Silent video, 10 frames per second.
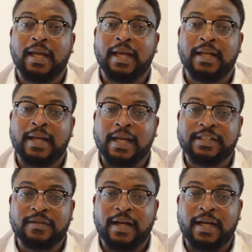In
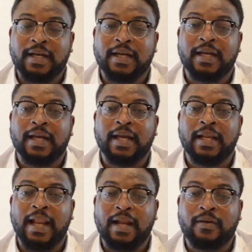Nigeria, a
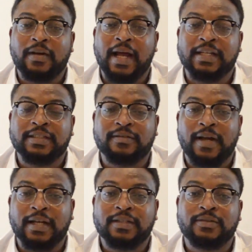landlord has the
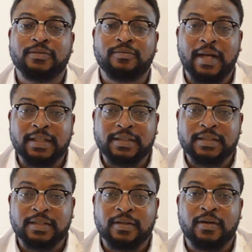right to
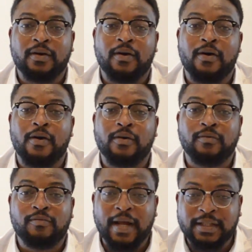rent or
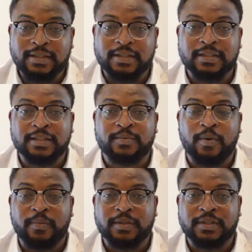rent his
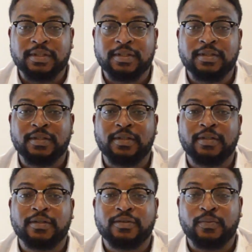property
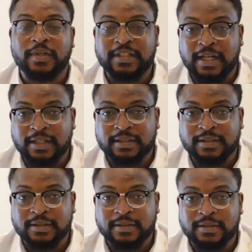to a tenant.